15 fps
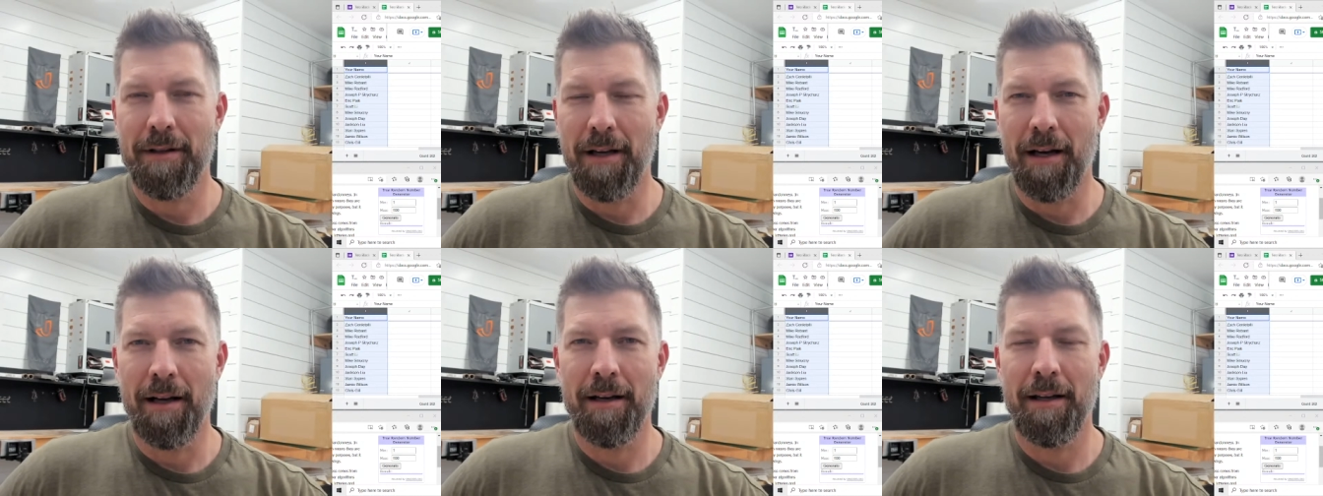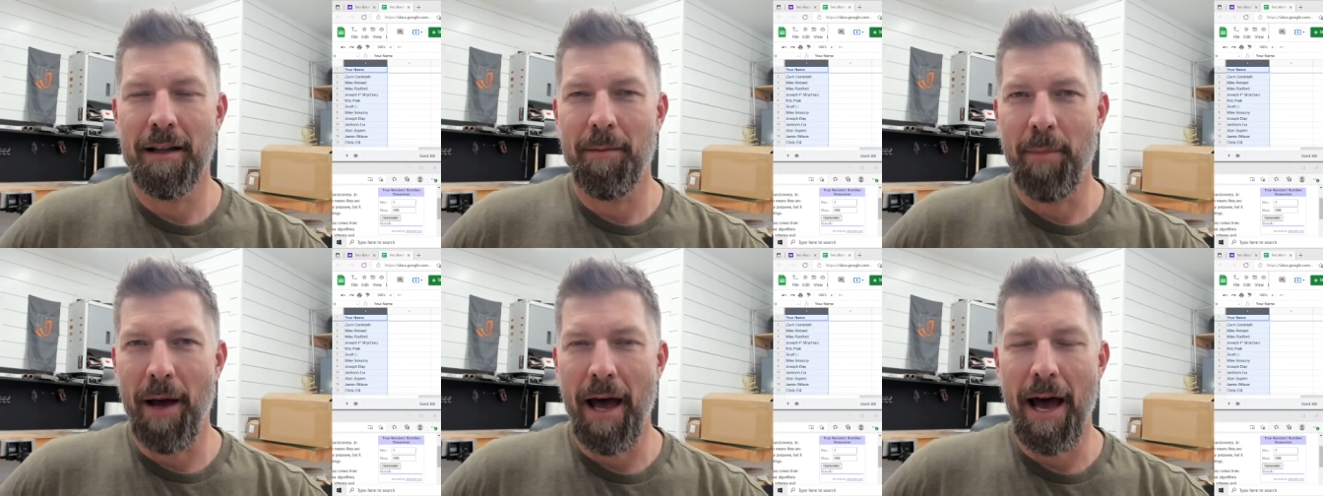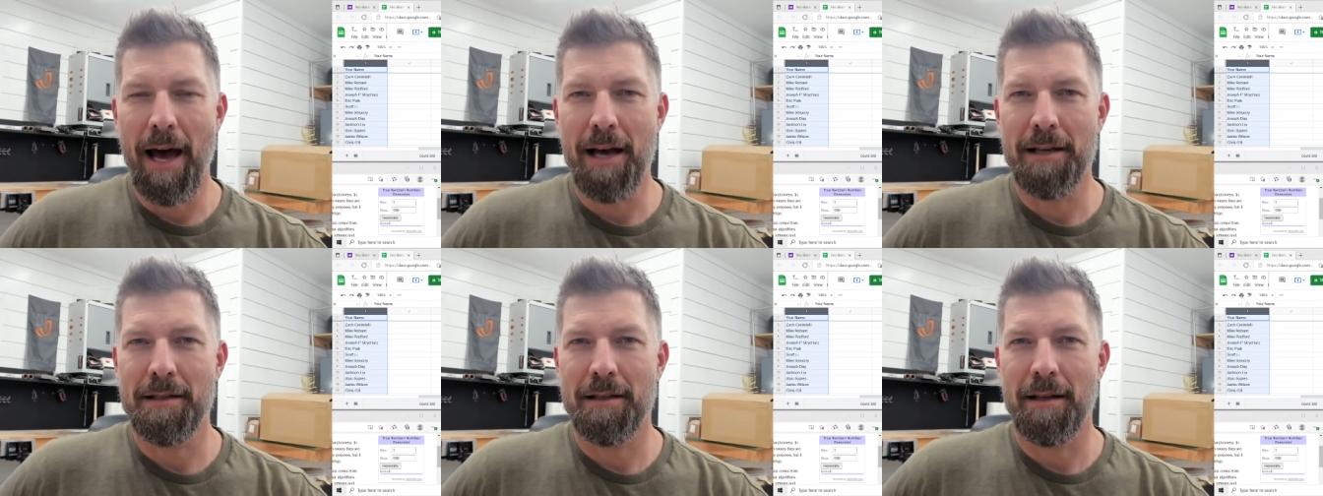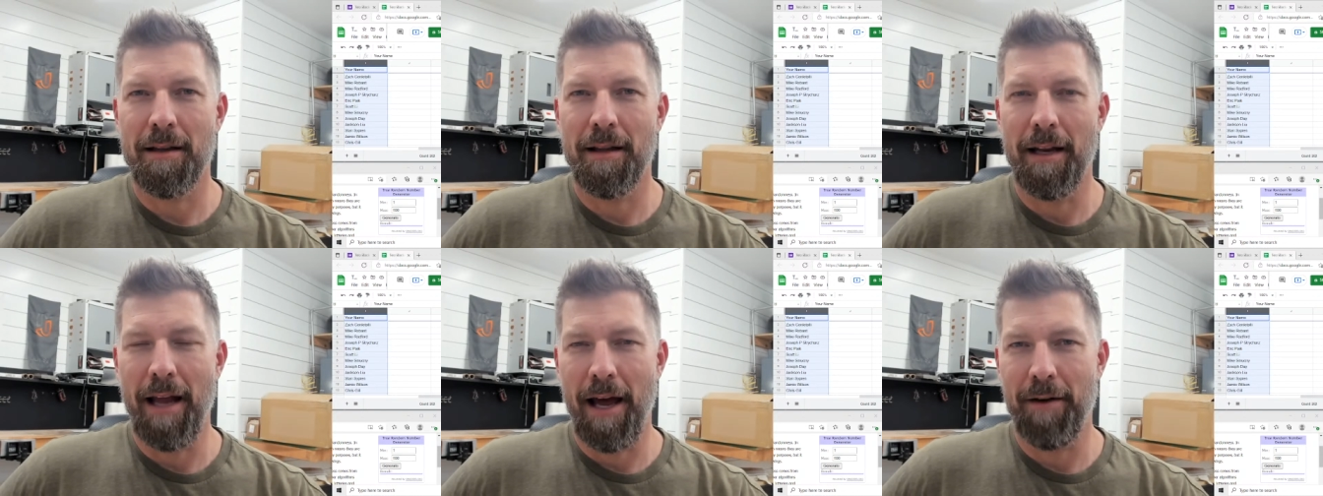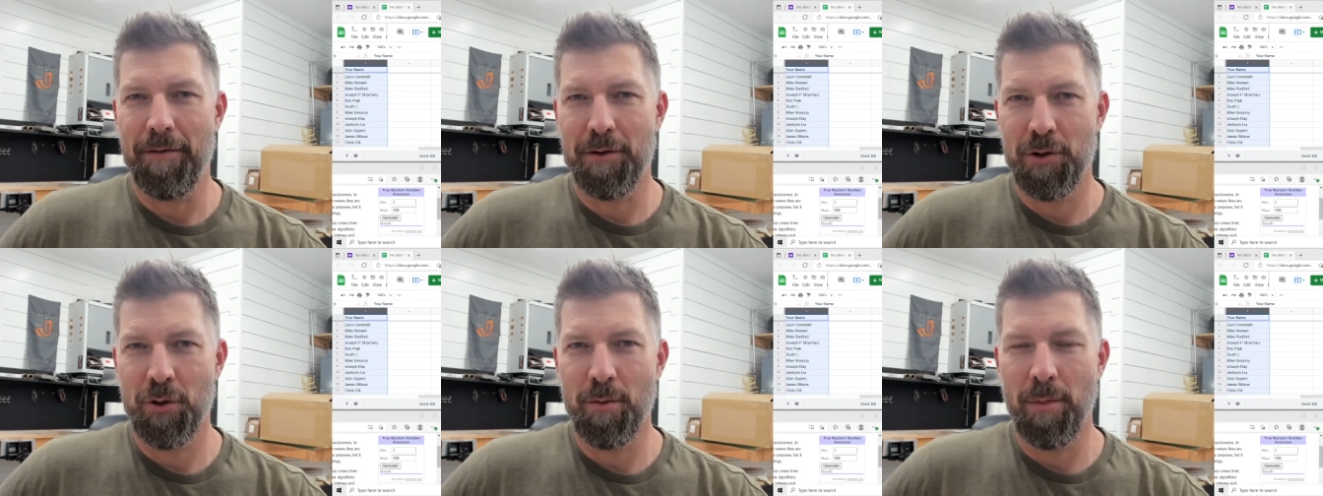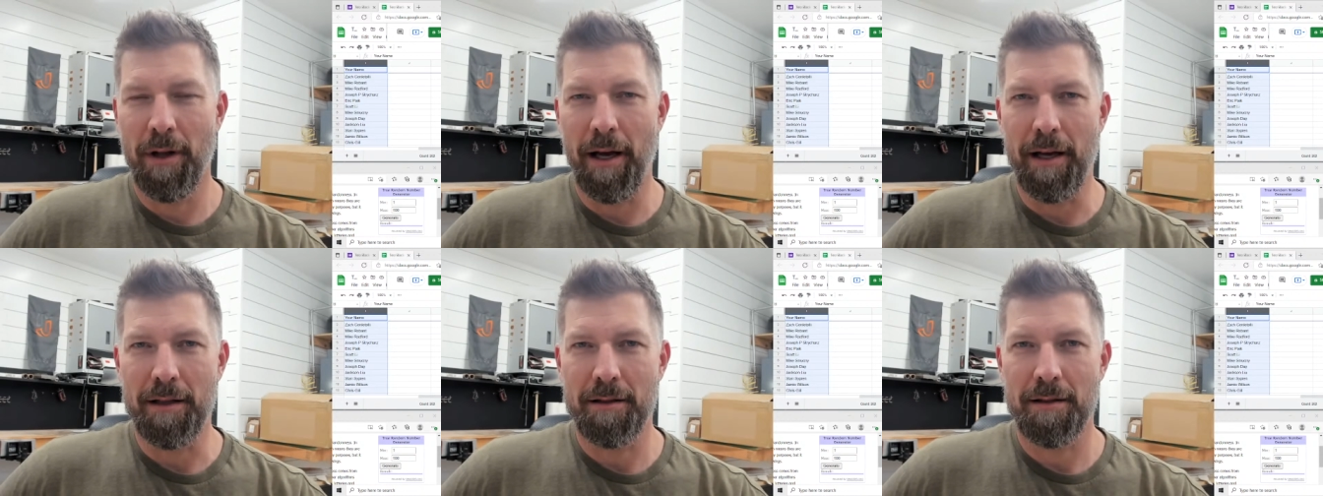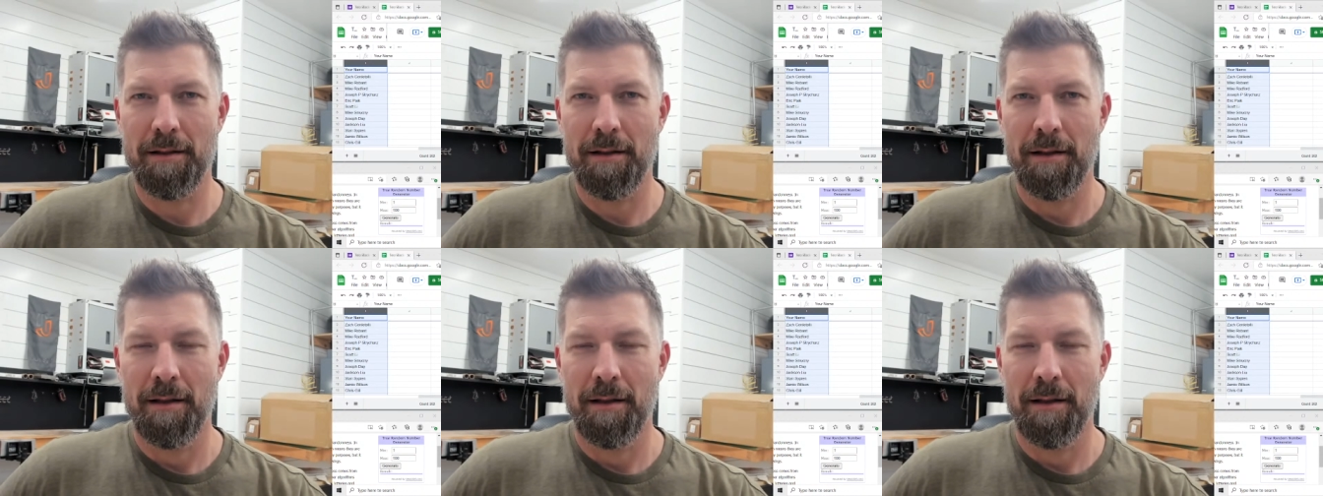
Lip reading: done in the past that have 2 blades.